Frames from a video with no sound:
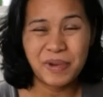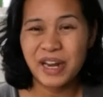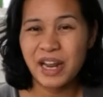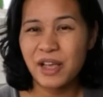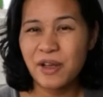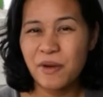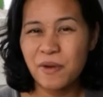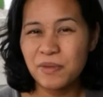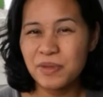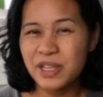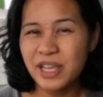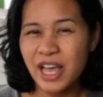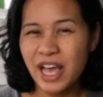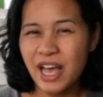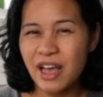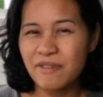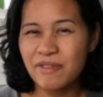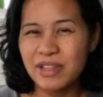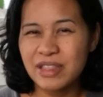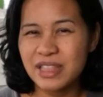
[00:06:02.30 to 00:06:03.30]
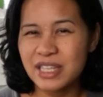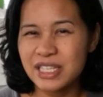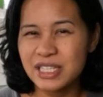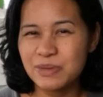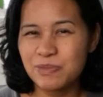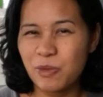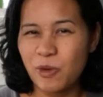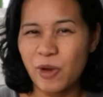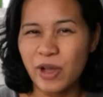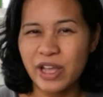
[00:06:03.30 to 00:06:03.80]
But I only have at
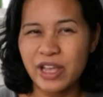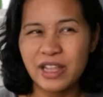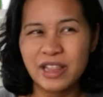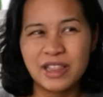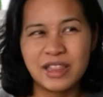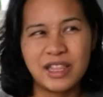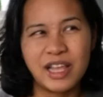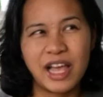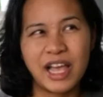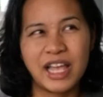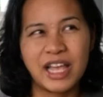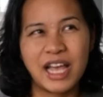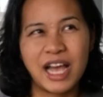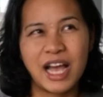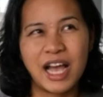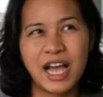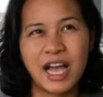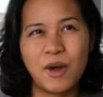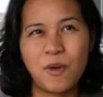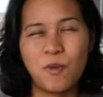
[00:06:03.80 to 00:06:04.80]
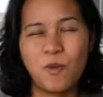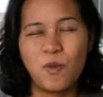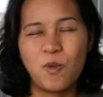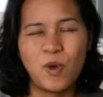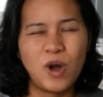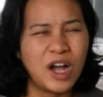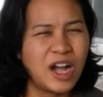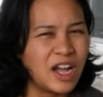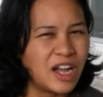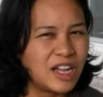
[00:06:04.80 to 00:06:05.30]
this point like
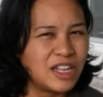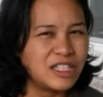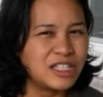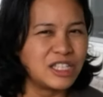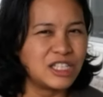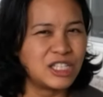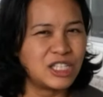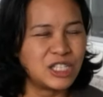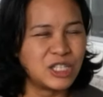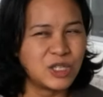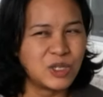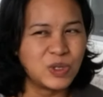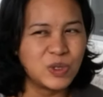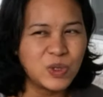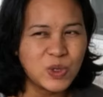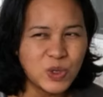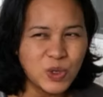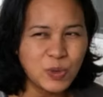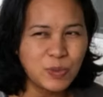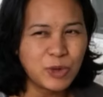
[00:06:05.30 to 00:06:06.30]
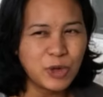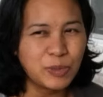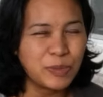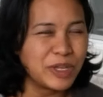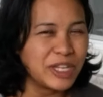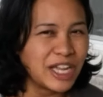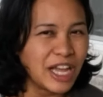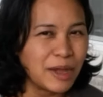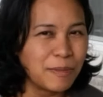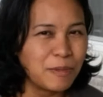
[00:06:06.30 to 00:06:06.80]
1 to 2
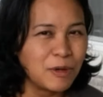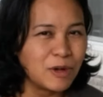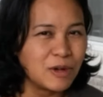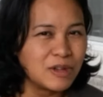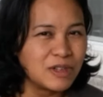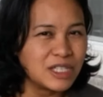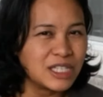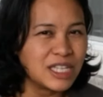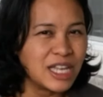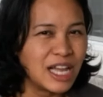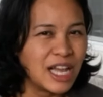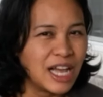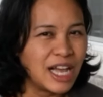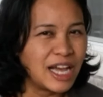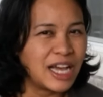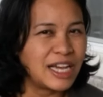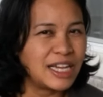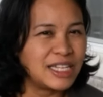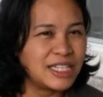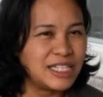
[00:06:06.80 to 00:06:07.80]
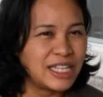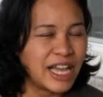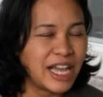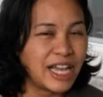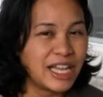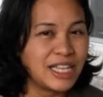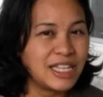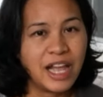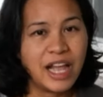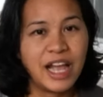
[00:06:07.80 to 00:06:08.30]
poopy diapers a
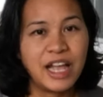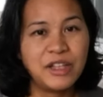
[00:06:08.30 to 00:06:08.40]
day,